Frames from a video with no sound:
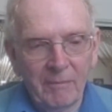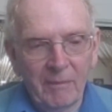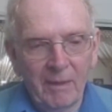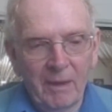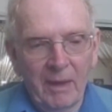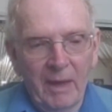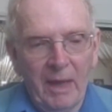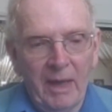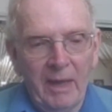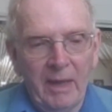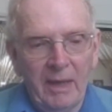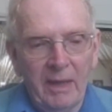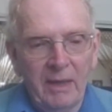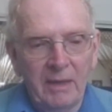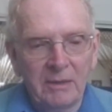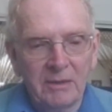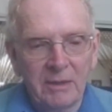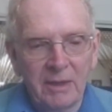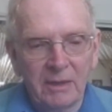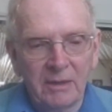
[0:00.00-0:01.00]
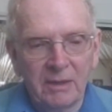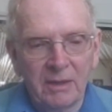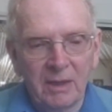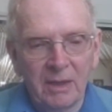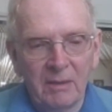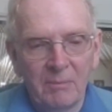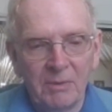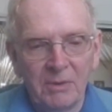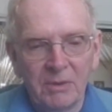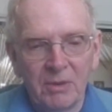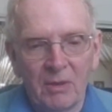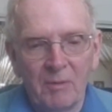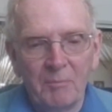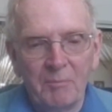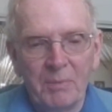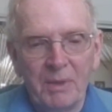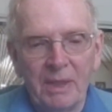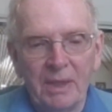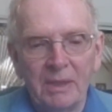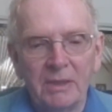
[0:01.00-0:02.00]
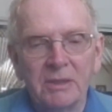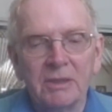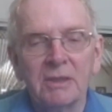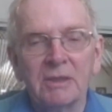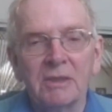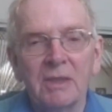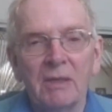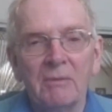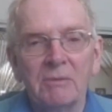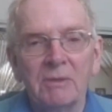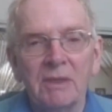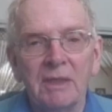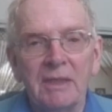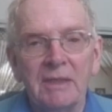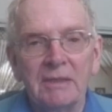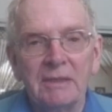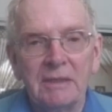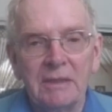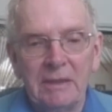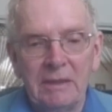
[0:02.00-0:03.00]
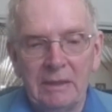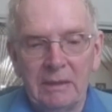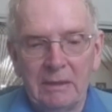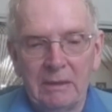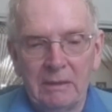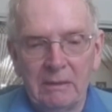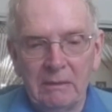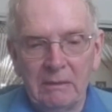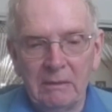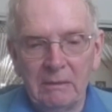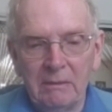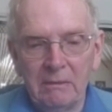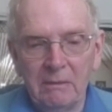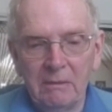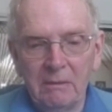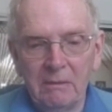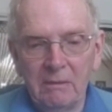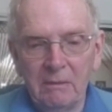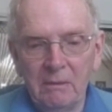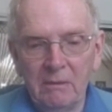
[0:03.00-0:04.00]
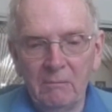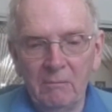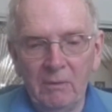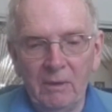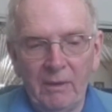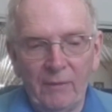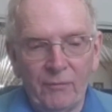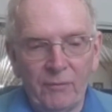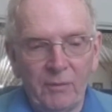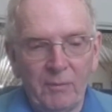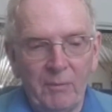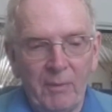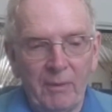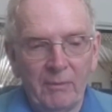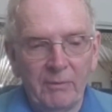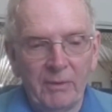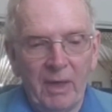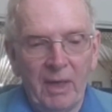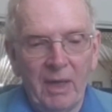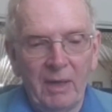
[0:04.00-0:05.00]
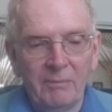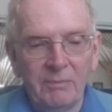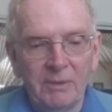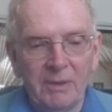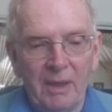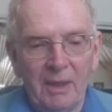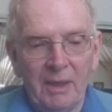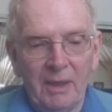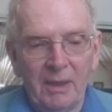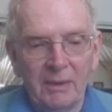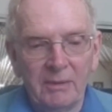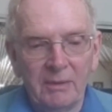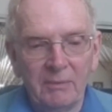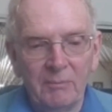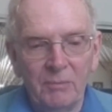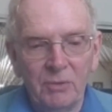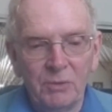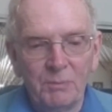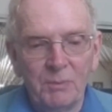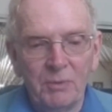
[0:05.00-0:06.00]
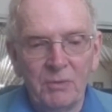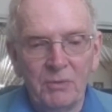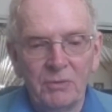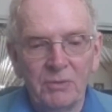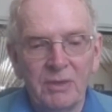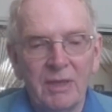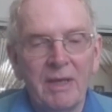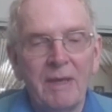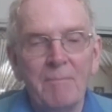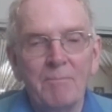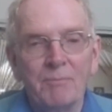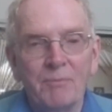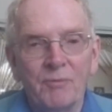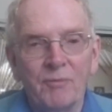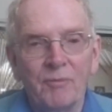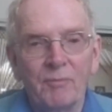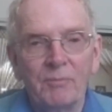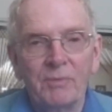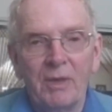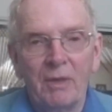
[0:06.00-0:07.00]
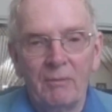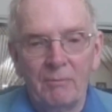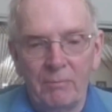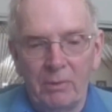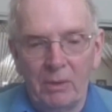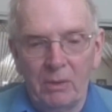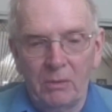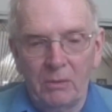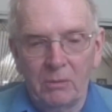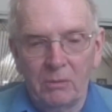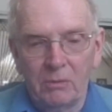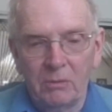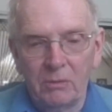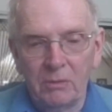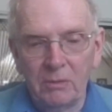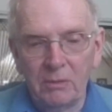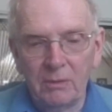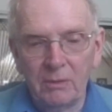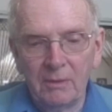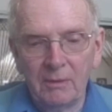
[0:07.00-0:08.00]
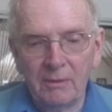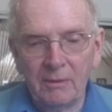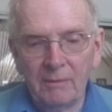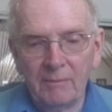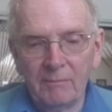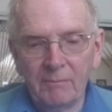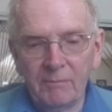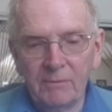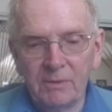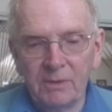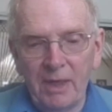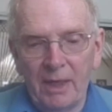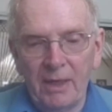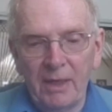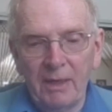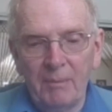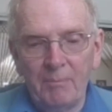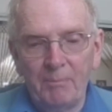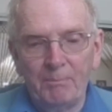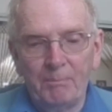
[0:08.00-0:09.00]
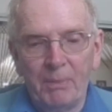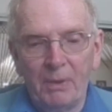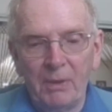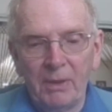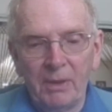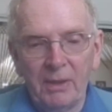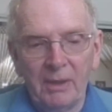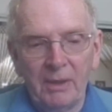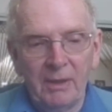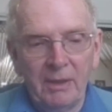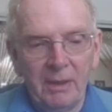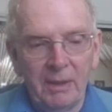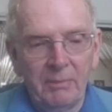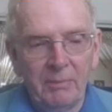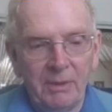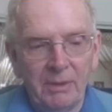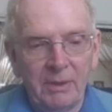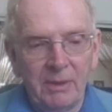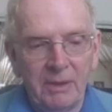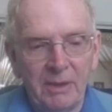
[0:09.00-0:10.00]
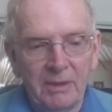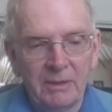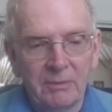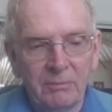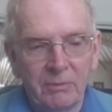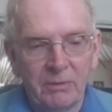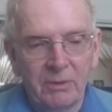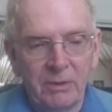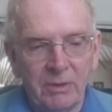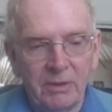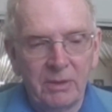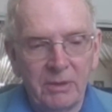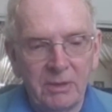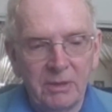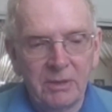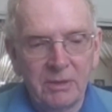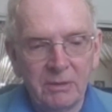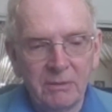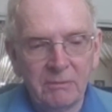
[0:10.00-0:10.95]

"Hey," said Gabe, "it's got bigger since I was last here. We'll have to mount armed guard. It must be those imps from down below. Diabolical liberty, that's what it is."